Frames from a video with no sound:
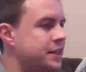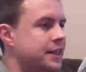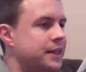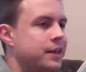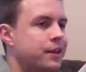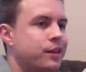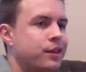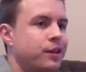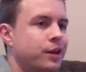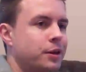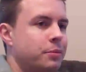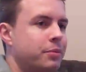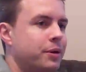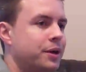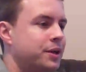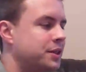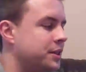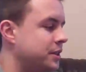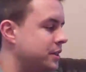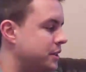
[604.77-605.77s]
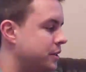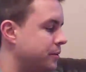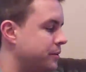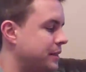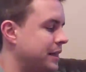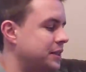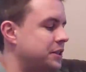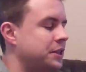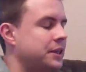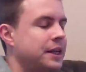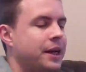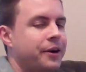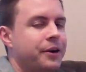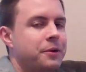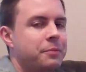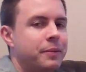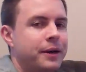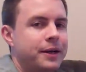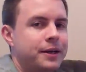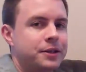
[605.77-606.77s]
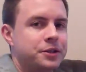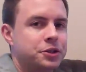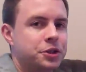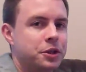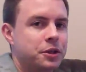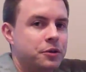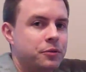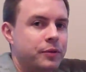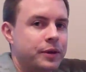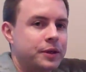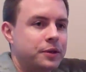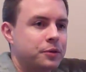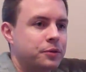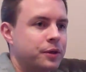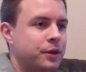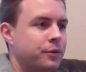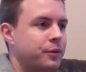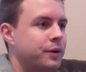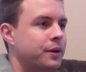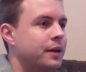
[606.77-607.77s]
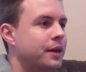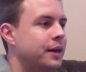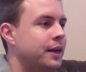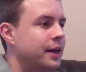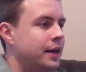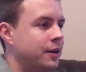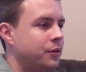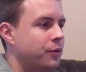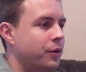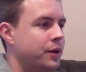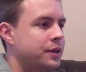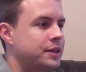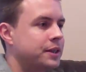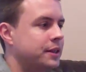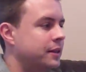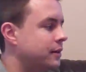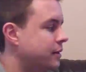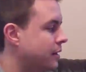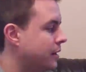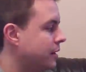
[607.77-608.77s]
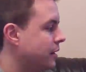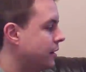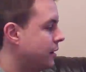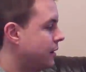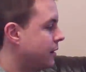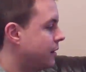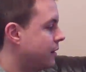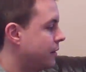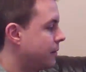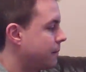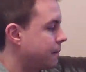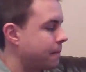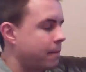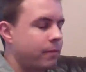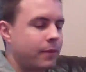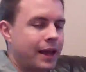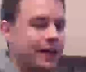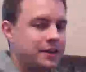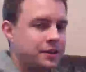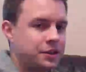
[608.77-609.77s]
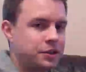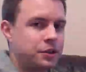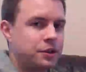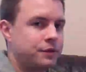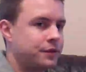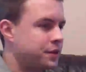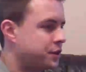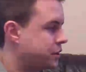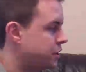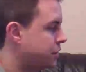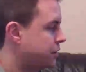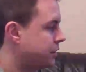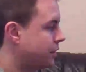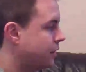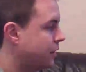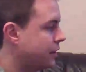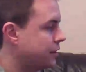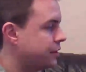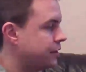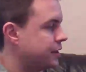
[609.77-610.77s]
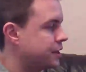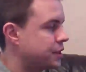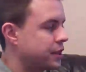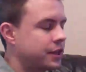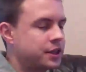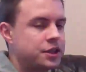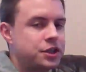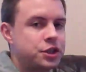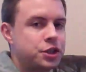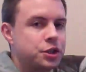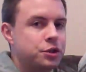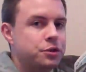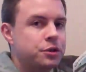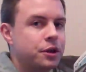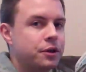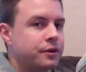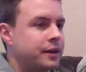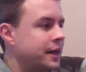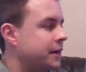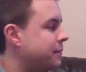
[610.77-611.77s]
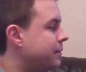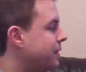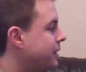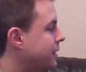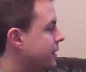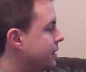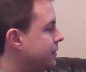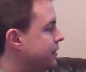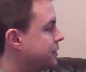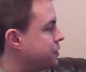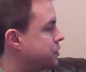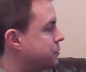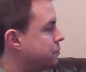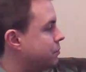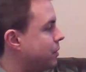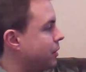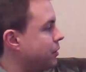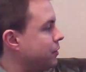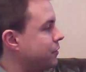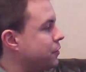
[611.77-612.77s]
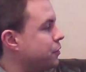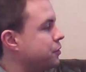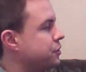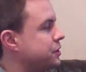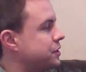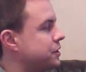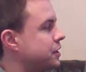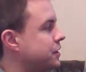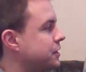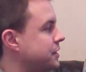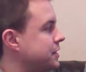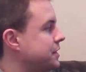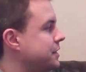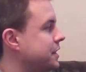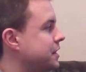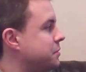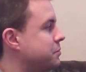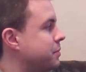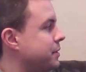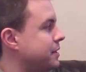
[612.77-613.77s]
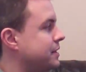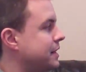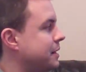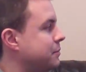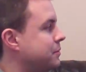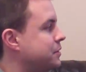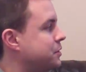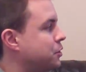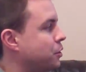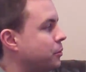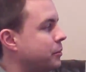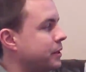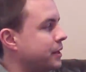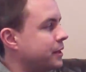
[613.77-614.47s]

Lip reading: a third person, so it was actually Gary Penn and Julian Rignall that were writing as a sort of under this kind of pseudonym. This bloke, of course, does exist, but his name's Dominic.